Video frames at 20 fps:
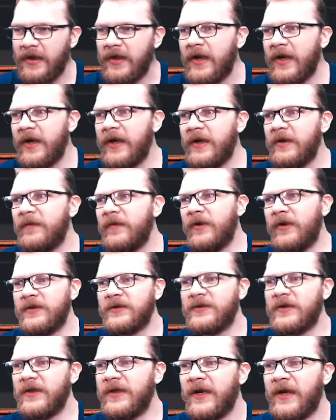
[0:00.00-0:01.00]
and we're
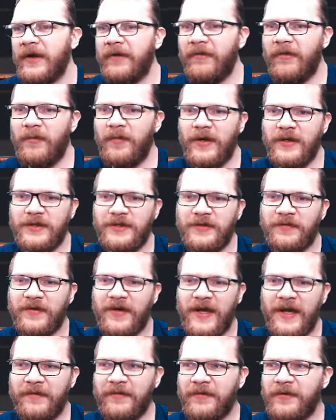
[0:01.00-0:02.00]
also gonna have a bunch of
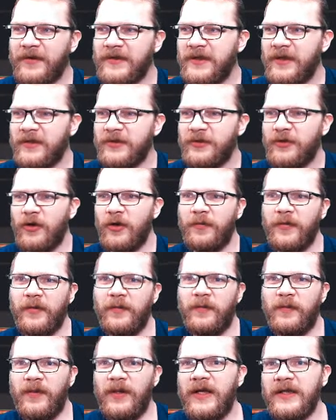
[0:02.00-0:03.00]
cav crystals to
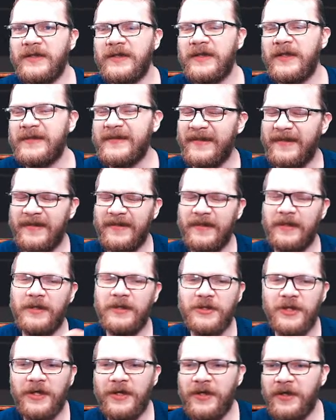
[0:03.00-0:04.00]
open plus as a
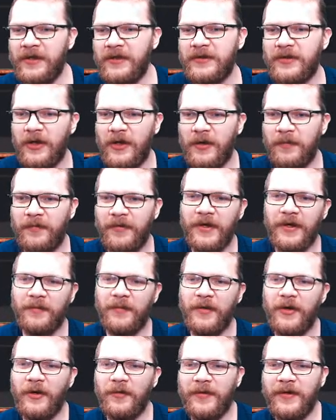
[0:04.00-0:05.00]
little cherry on top we're gonna
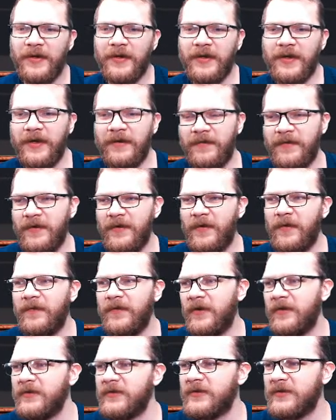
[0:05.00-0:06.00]
be opening a few of
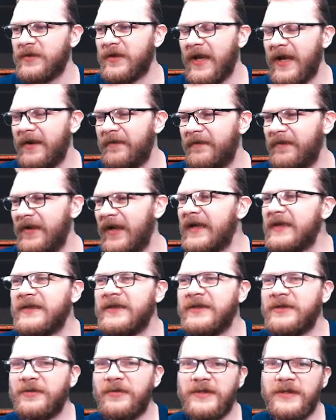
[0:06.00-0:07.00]
those cav
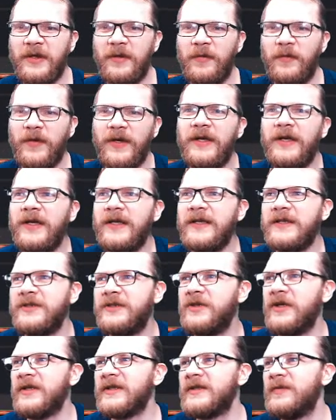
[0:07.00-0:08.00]
nexus crystal weeklies
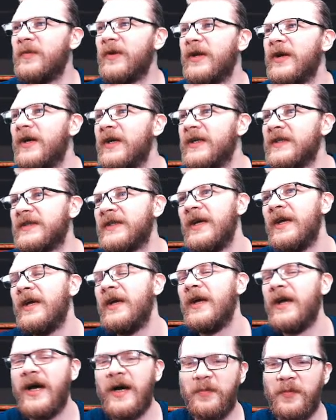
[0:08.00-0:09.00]
just because
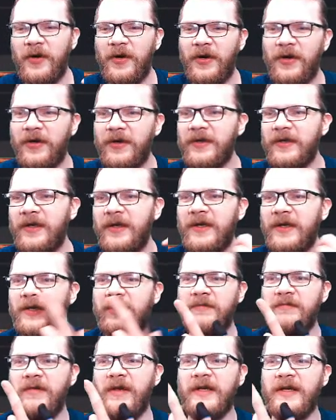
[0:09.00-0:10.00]

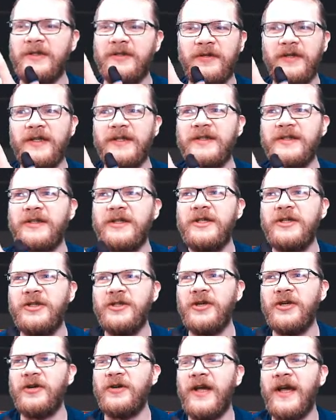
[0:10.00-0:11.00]
apparently as you can see
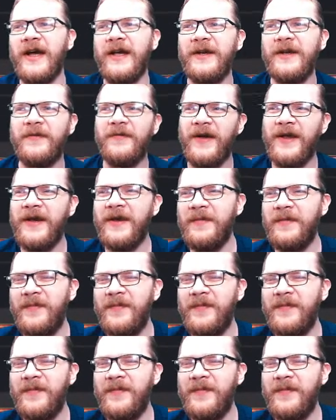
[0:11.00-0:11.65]
John had a very